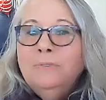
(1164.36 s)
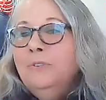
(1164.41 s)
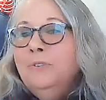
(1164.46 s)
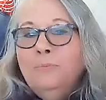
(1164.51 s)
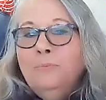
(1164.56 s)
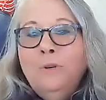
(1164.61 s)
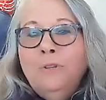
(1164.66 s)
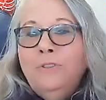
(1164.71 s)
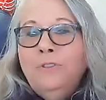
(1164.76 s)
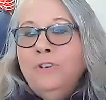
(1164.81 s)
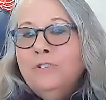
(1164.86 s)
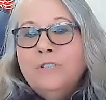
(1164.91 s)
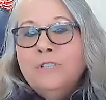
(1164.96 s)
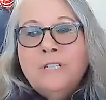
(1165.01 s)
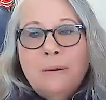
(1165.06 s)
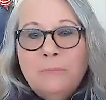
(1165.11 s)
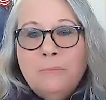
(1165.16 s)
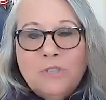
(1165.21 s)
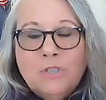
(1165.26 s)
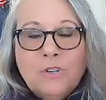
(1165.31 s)
with your
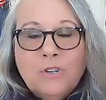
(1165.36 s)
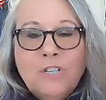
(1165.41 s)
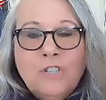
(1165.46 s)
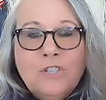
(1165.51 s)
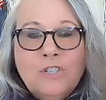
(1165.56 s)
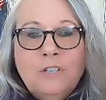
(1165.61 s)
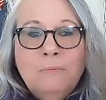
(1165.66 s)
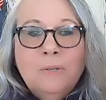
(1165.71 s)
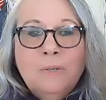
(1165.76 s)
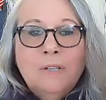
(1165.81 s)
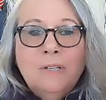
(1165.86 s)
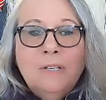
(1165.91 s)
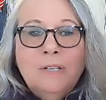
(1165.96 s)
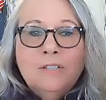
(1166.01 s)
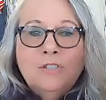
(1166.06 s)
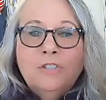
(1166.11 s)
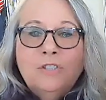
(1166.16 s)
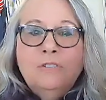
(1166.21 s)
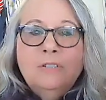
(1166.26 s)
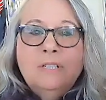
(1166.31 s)
demonstration, Mary
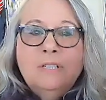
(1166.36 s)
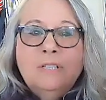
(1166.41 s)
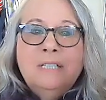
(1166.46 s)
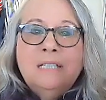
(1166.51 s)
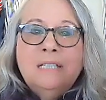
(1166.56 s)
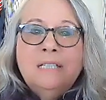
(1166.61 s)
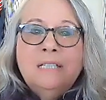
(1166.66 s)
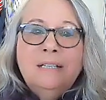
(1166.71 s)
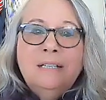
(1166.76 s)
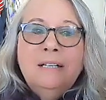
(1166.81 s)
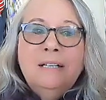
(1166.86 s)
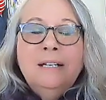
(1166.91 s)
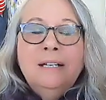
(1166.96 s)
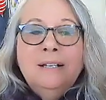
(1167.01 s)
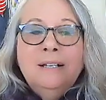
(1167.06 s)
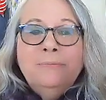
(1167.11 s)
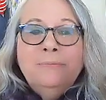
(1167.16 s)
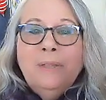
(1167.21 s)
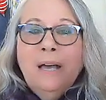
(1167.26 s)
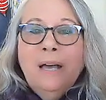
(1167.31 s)
Esther, you can see
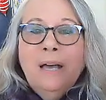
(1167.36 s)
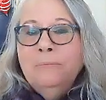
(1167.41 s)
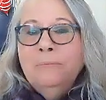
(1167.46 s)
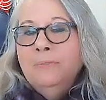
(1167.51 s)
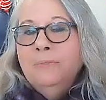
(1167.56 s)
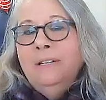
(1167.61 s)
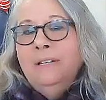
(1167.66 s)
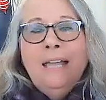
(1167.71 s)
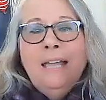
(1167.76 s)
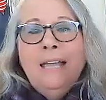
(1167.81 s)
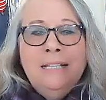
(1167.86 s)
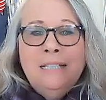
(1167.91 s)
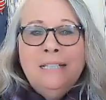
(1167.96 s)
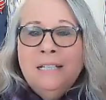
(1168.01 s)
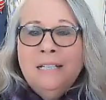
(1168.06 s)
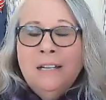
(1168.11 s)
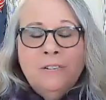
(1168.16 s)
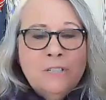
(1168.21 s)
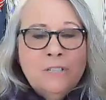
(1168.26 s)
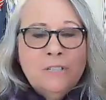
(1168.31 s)
um, you know
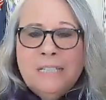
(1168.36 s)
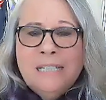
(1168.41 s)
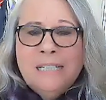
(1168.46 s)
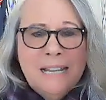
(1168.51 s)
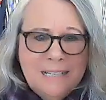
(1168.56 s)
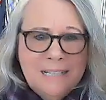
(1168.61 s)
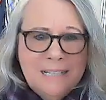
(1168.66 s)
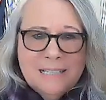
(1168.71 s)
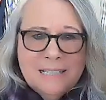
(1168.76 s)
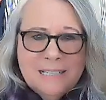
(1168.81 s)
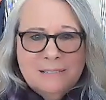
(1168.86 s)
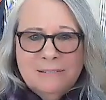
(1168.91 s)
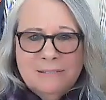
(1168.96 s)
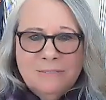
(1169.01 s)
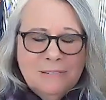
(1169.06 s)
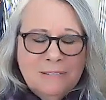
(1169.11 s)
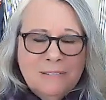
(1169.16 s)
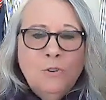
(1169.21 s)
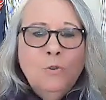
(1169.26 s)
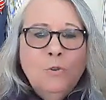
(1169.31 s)
18 hours a day is
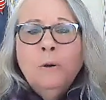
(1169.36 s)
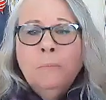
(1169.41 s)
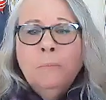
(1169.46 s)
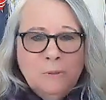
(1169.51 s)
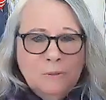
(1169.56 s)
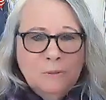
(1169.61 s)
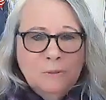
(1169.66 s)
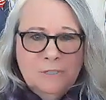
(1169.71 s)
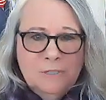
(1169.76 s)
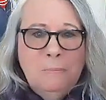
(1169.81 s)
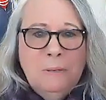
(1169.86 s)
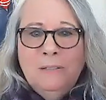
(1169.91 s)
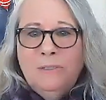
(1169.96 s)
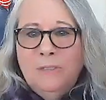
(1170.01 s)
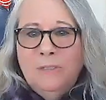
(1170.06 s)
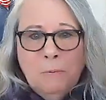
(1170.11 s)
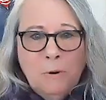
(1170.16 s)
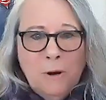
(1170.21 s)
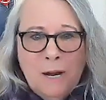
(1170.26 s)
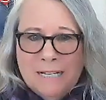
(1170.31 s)
normal to be
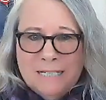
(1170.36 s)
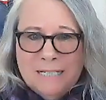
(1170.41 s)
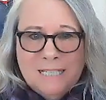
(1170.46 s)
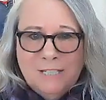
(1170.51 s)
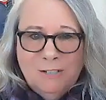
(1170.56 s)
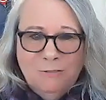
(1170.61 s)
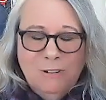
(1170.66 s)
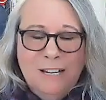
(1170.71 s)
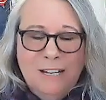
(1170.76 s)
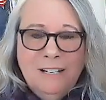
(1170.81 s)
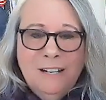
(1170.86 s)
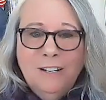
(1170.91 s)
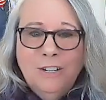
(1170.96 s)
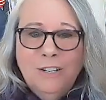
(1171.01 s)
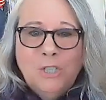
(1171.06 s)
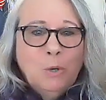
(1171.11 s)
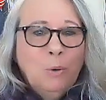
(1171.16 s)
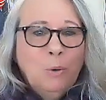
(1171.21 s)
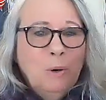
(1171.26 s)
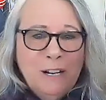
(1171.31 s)
at the breast, right? Out
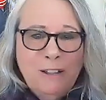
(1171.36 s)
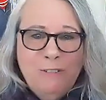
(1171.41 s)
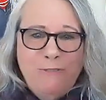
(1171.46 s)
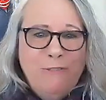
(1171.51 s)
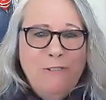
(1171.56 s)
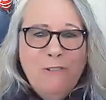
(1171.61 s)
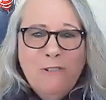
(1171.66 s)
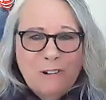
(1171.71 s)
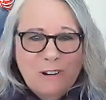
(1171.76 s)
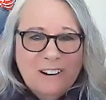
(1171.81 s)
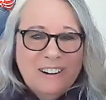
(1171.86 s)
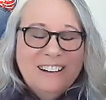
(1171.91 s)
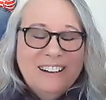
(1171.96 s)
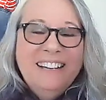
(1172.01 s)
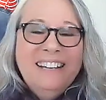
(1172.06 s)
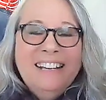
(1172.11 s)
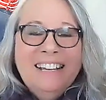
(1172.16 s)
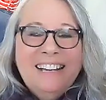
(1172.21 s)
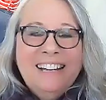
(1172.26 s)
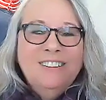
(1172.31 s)
of 24
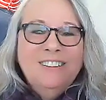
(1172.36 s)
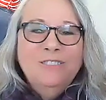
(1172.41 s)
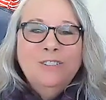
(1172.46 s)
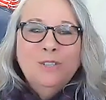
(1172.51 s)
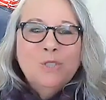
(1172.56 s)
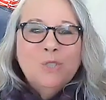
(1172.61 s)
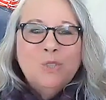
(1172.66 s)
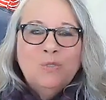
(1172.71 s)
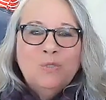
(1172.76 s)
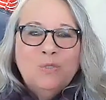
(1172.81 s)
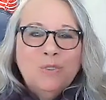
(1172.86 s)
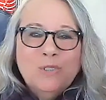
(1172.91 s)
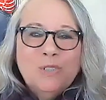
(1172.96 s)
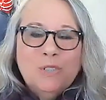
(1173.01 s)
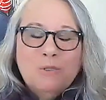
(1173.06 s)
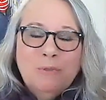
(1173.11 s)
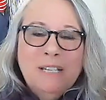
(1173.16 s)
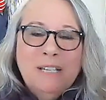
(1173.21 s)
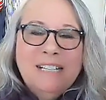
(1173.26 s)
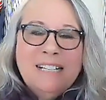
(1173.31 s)
in those
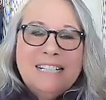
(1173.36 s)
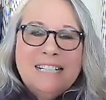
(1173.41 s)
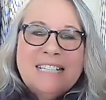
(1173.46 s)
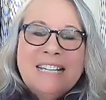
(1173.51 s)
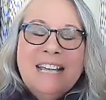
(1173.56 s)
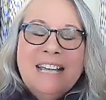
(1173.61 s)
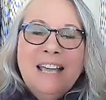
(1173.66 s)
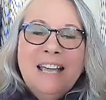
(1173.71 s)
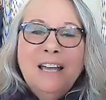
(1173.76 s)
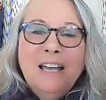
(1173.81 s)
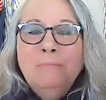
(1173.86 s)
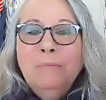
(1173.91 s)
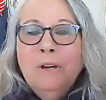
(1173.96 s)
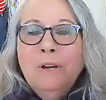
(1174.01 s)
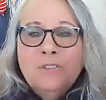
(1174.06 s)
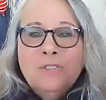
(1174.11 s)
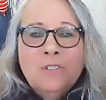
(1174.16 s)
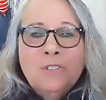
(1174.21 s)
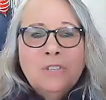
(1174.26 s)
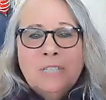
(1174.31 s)
first weeks. And
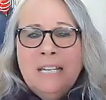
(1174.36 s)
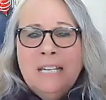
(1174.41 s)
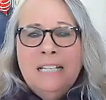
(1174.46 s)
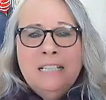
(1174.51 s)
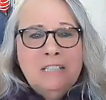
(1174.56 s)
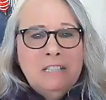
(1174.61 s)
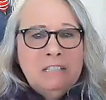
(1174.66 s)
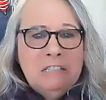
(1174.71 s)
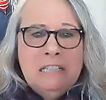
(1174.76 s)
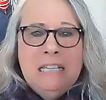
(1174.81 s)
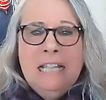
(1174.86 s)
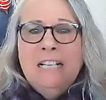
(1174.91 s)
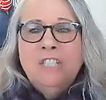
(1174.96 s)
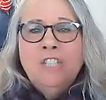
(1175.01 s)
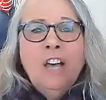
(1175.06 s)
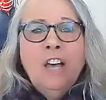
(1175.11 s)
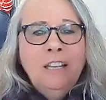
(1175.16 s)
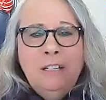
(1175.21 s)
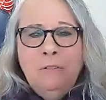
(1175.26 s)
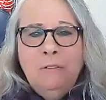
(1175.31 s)
mothers will say, that's
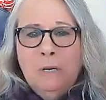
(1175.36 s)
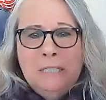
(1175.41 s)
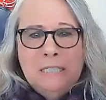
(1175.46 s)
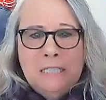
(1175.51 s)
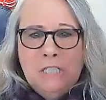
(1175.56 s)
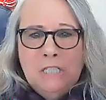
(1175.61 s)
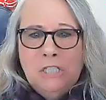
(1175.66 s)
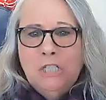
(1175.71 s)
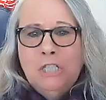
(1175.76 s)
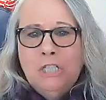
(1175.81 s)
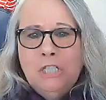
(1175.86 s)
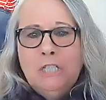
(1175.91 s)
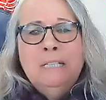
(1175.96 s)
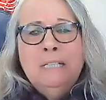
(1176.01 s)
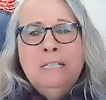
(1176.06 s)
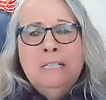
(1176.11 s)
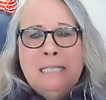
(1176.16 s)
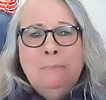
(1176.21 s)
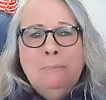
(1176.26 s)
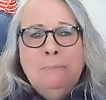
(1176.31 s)
all he wants. He just
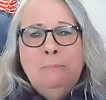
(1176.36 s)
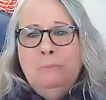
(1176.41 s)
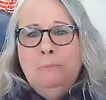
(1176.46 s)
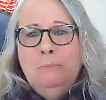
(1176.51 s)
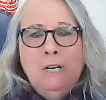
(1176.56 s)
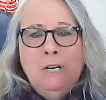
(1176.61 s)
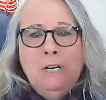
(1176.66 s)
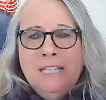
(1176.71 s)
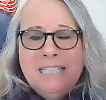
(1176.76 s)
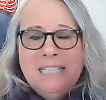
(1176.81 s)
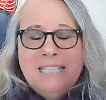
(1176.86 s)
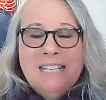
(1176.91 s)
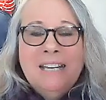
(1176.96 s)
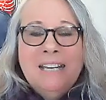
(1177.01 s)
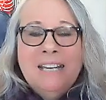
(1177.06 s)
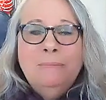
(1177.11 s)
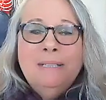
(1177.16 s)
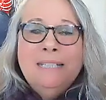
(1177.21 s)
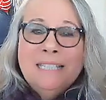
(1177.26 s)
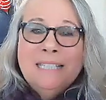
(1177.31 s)
wants the boob all the
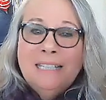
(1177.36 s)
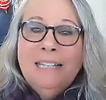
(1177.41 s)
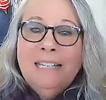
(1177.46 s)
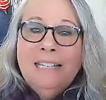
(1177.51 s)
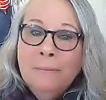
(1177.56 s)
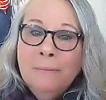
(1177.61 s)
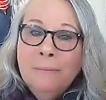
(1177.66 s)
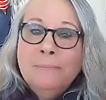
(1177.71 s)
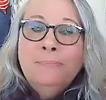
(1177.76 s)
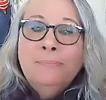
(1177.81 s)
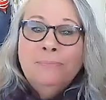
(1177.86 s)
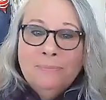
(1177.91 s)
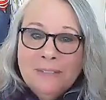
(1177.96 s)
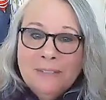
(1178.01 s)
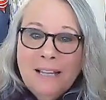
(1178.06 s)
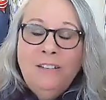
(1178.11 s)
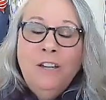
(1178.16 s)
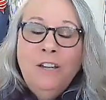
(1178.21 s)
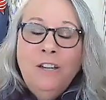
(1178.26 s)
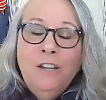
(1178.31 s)
time. It's like, yeah,
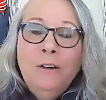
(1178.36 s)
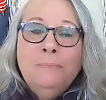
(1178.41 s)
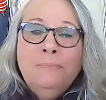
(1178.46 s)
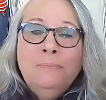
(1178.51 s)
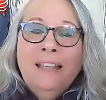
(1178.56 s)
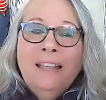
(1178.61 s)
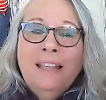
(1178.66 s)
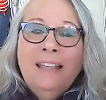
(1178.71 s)
I know.